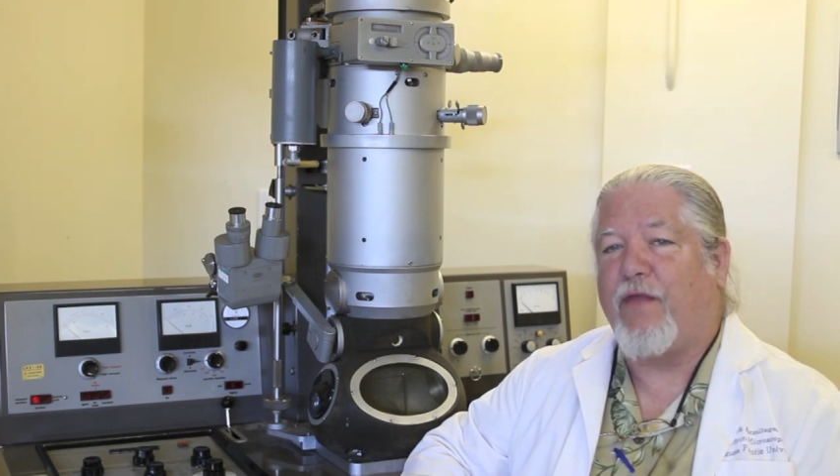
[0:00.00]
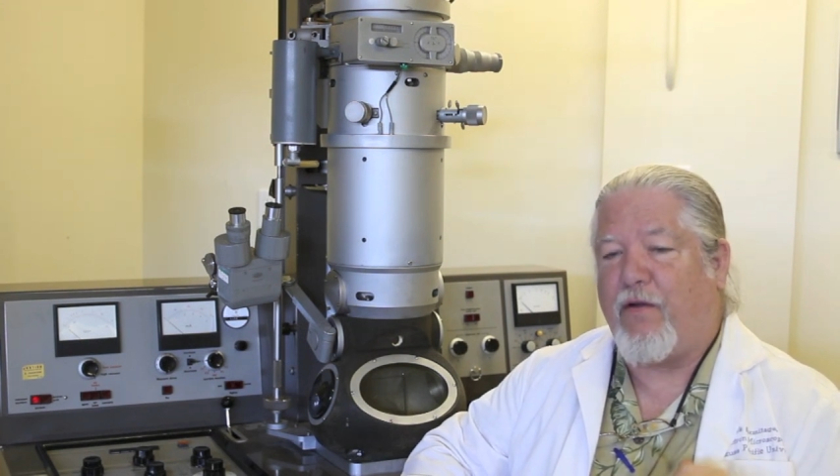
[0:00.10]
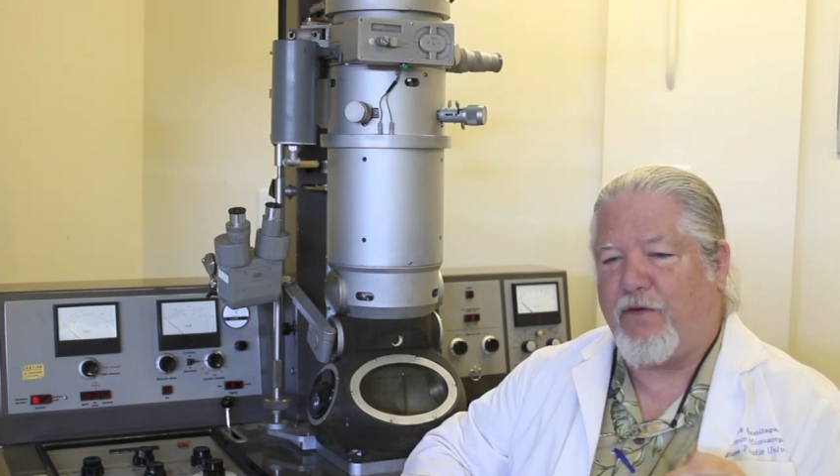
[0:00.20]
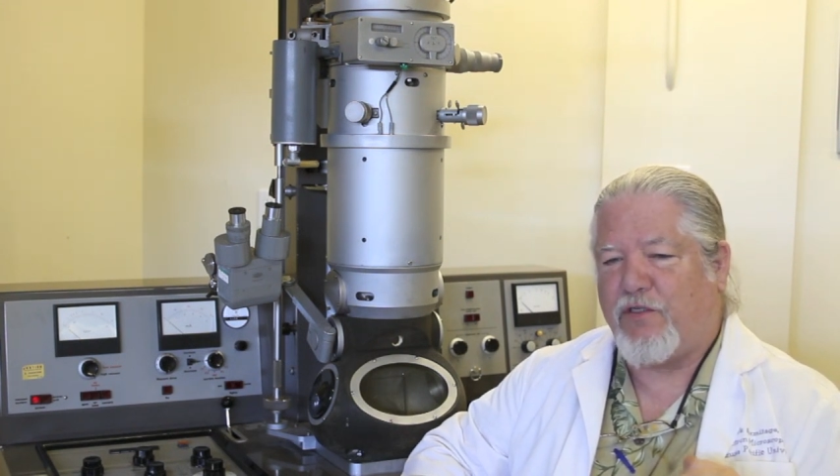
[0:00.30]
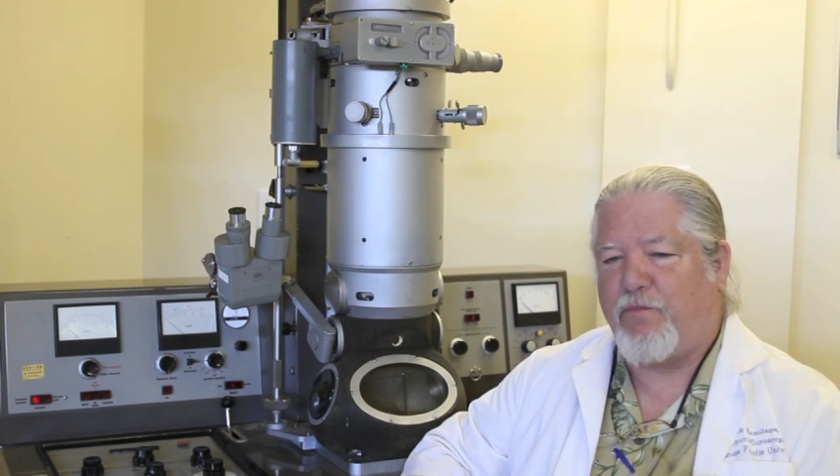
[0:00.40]

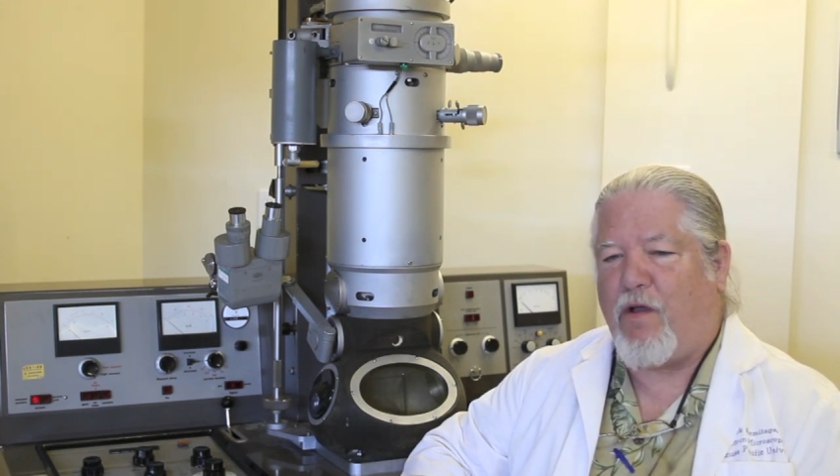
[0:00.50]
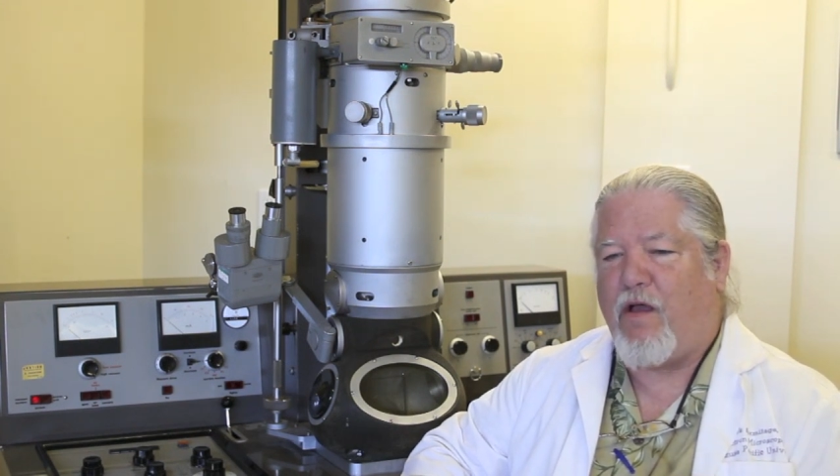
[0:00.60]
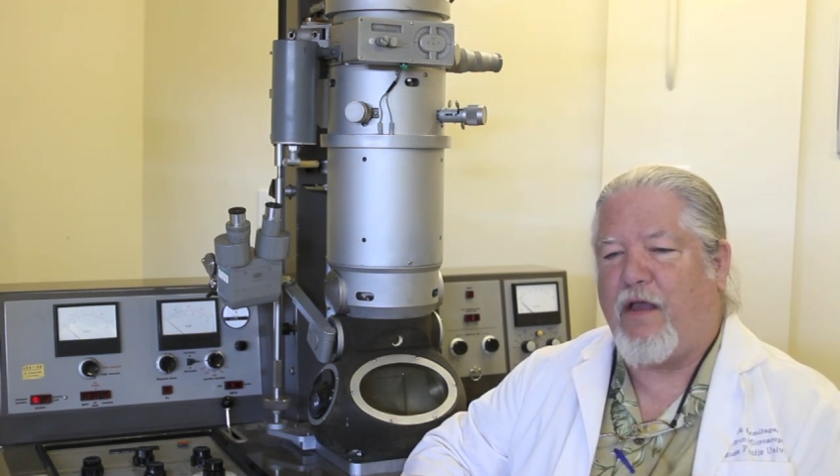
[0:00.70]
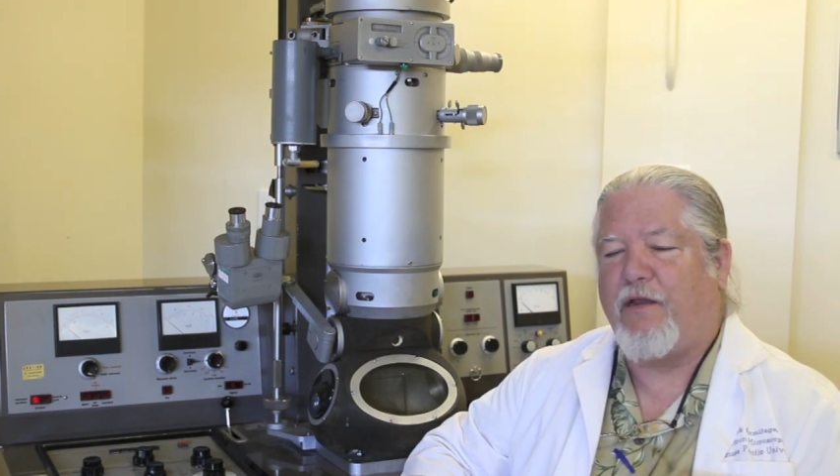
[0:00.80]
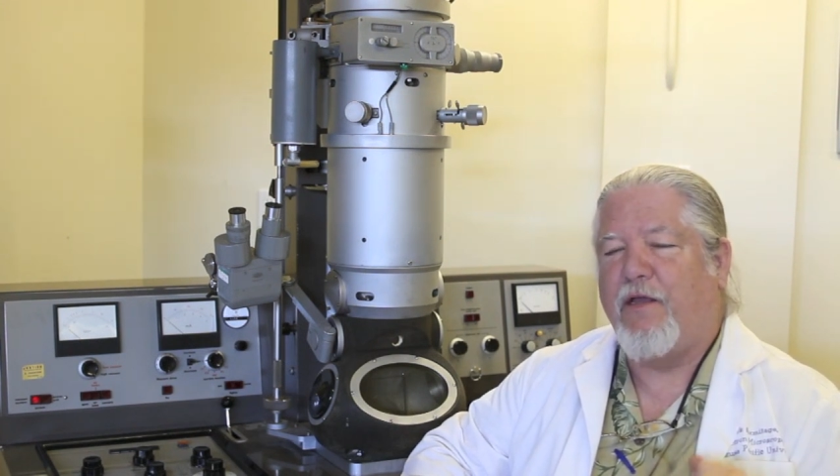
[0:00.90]
that
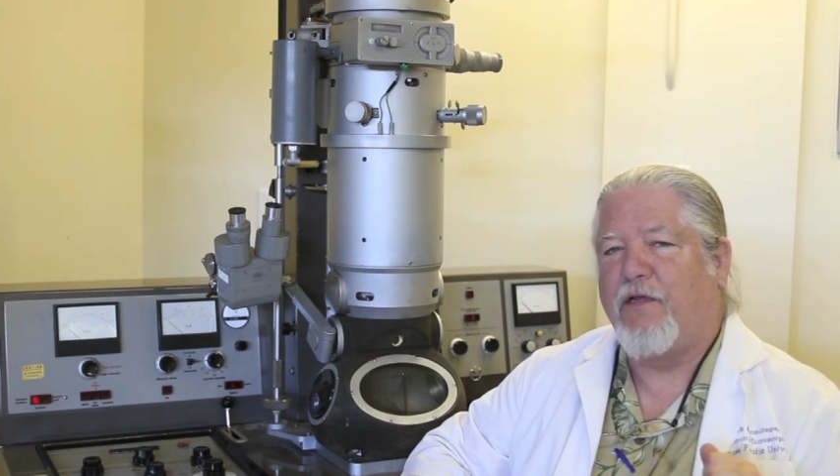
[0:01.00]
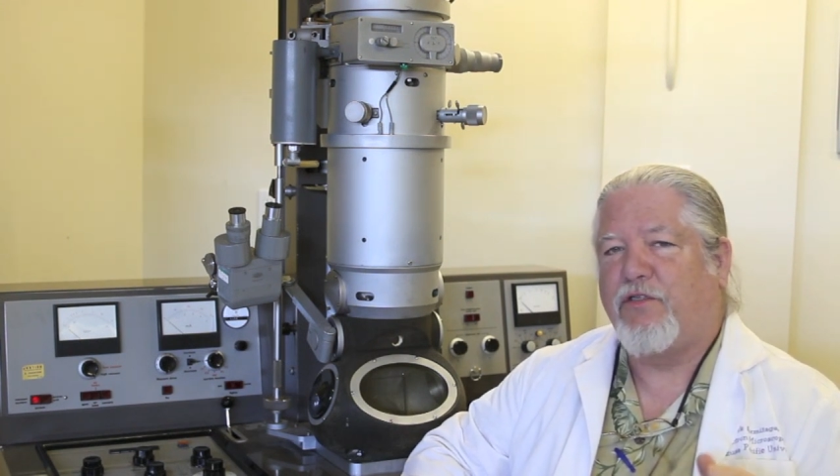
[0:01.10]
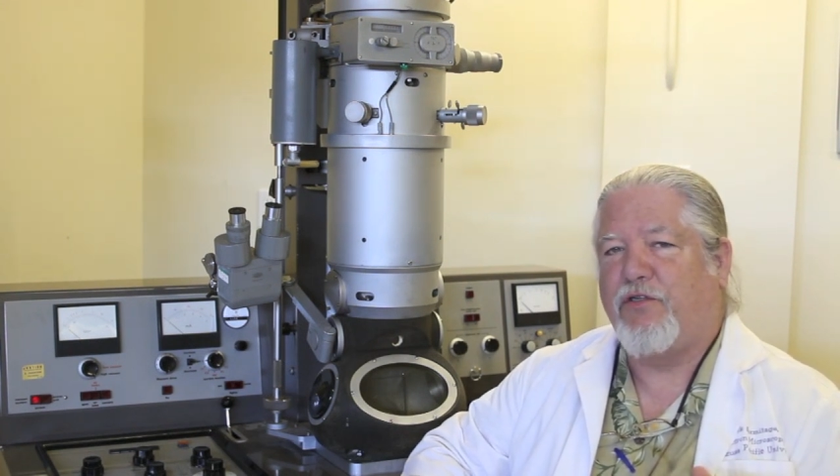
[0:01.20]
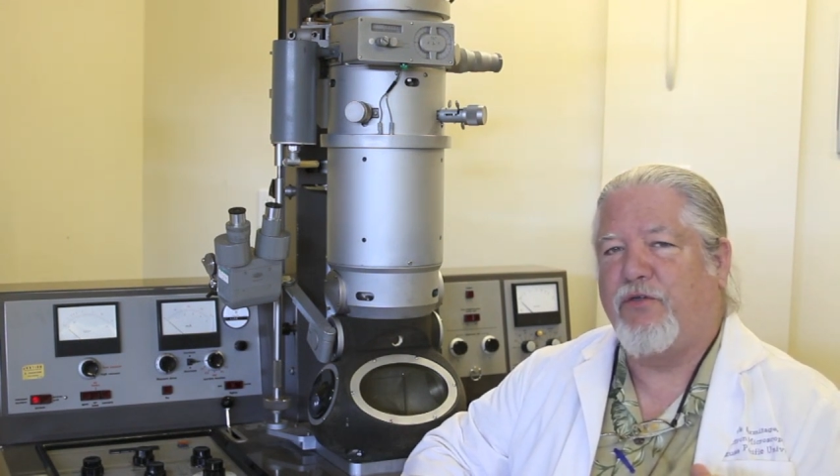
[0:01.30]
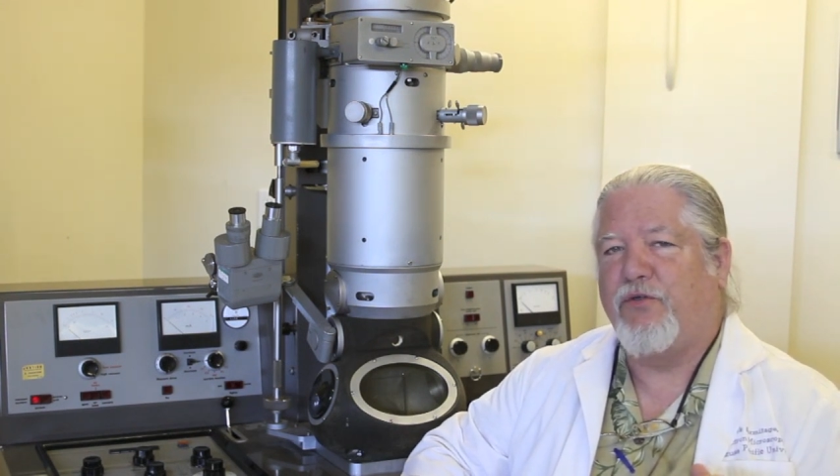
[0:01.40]
respond
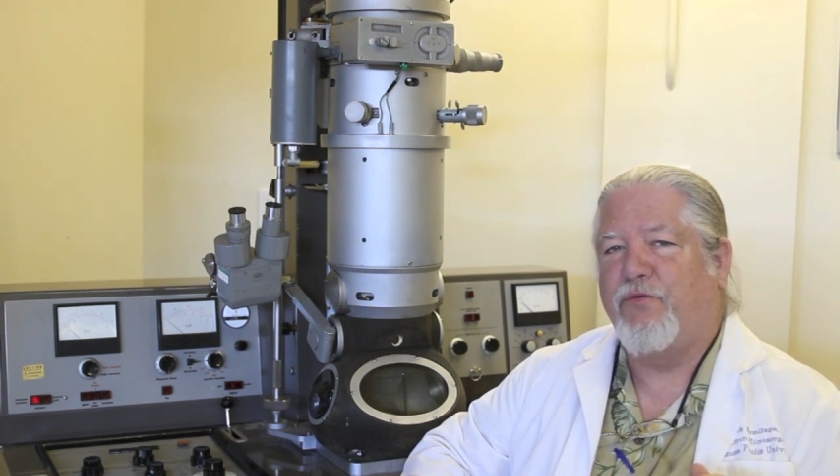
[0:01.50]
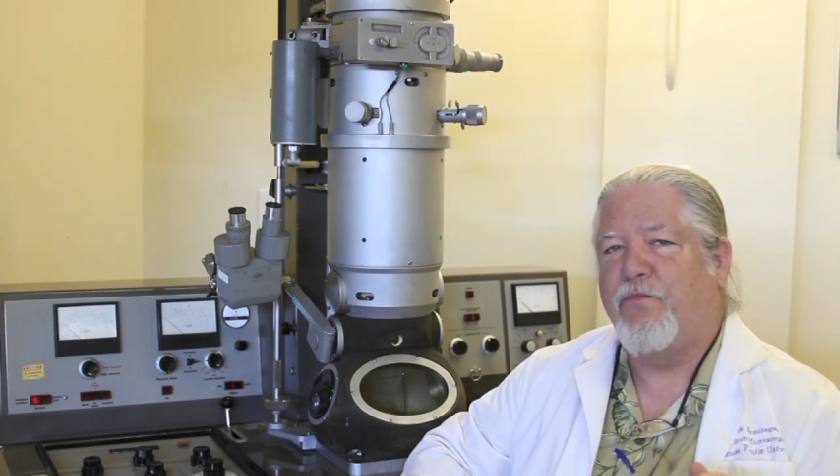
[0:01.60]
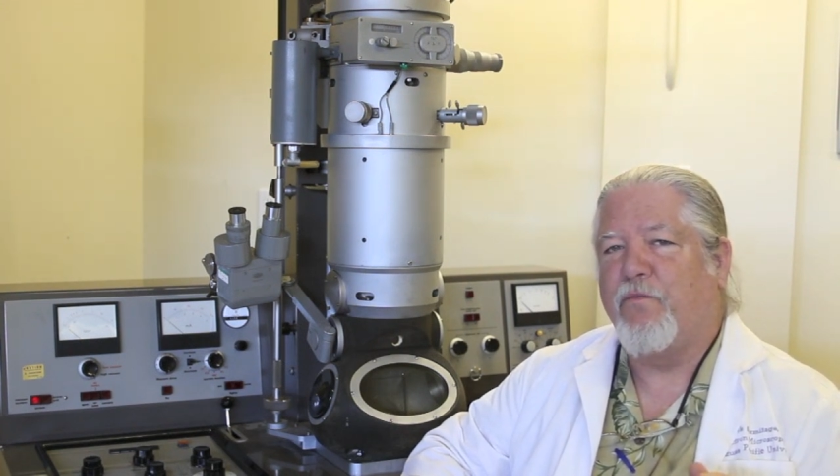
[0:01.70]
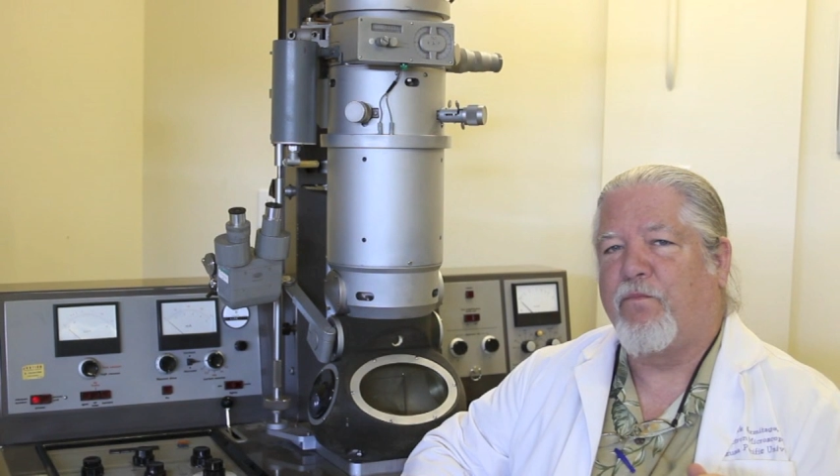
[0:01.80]
to